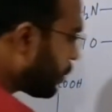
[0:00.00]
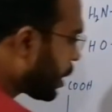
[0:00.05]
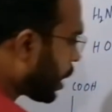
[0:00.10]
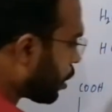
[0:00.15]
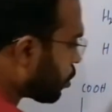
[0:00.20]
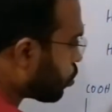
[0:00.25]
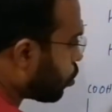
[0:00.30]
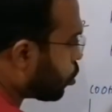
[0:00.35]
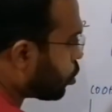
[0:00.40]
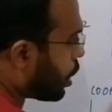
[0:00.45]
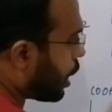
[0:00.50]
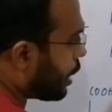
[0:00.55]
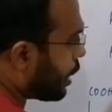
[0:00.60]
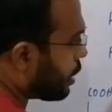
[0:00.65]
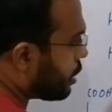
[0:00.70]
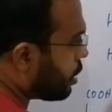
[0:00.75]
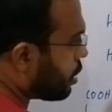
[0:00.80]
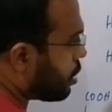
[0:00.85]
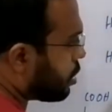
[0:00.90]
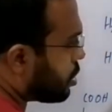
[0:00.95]
we can go to
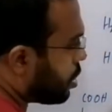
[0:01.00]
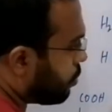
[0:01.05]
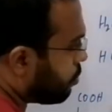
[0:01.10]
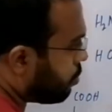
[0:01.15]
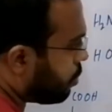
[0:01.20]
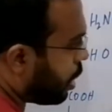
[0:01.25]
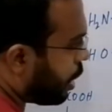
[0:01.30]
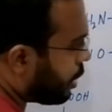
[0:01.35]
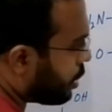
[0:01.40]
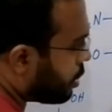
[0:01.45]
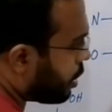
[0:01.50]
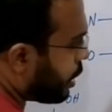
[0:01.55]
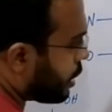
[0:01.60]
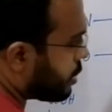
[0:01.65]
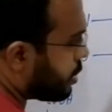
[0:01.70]
another